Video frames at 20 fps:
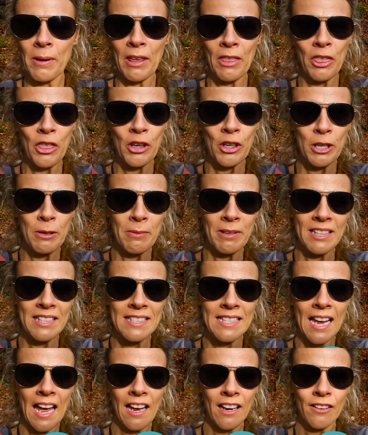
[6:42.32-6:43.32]
about 30
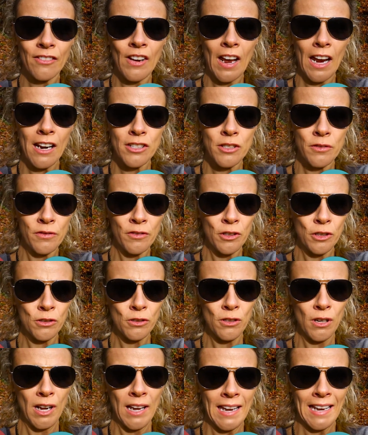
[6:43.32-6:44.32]
minutes out of
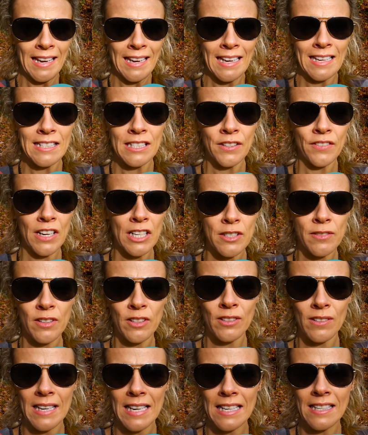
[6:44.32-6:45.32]
Asheville, east of
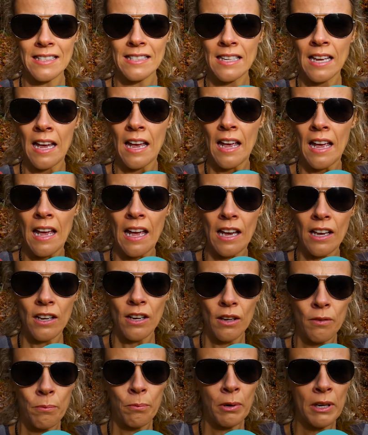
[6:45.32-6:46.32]
Asheville, is
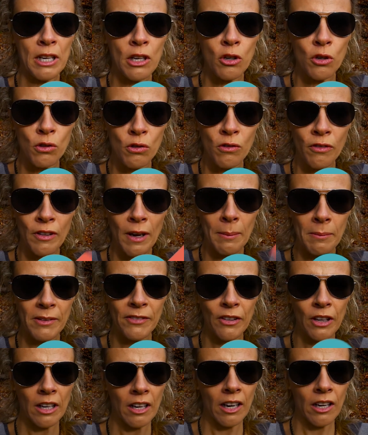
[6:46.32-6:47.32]
a pretty cool
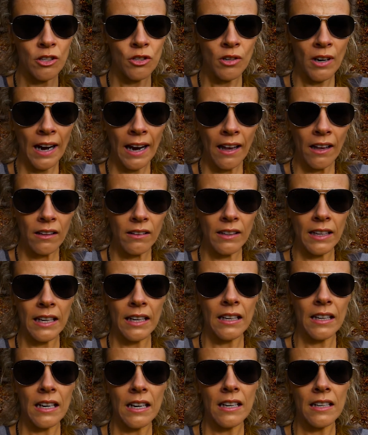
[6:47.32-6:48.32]
family-friendly trail.
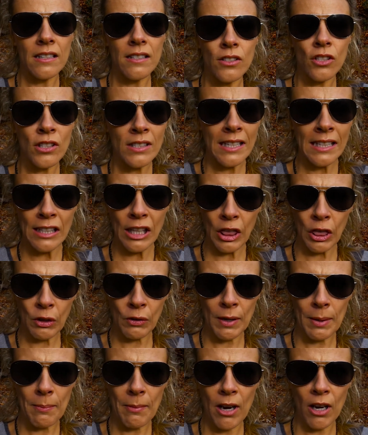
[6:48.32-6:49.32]
It is just under
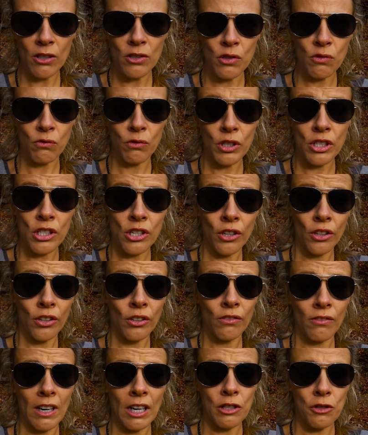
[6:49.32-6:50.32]
three miles
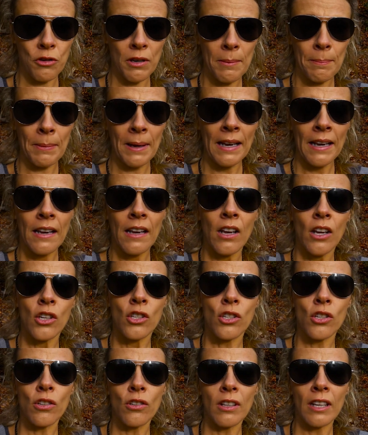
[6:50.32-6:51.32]
return round trip
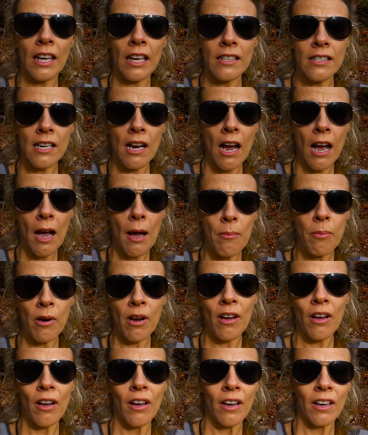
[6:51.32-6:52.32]
to
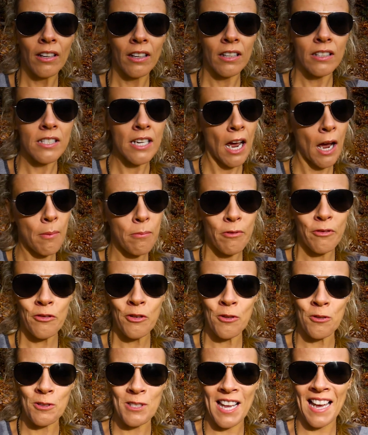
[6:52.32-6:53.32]
Catawba, Catawba
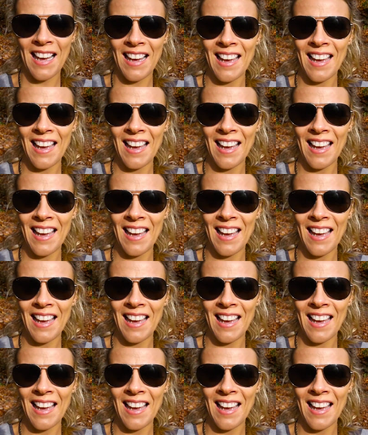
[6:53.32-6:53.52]
Falls.